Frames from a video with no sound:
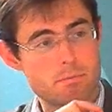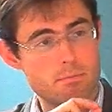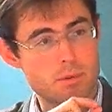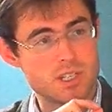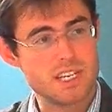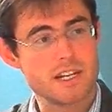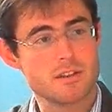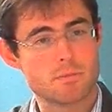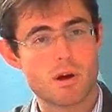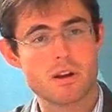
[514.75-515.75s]

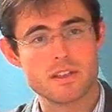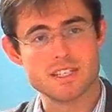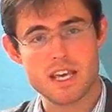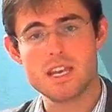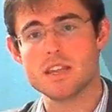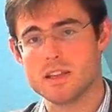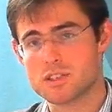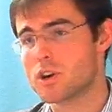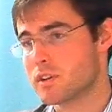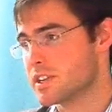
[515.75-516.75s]
particular part of the tendon that's
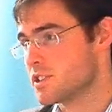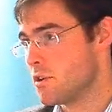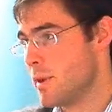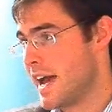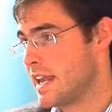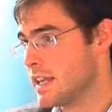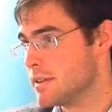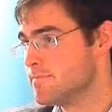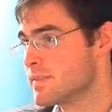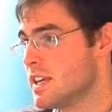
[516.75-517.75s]
hurting so badly.
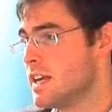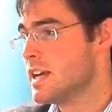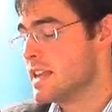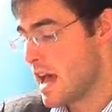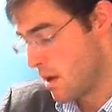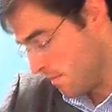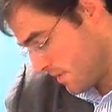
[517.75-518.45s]
Now,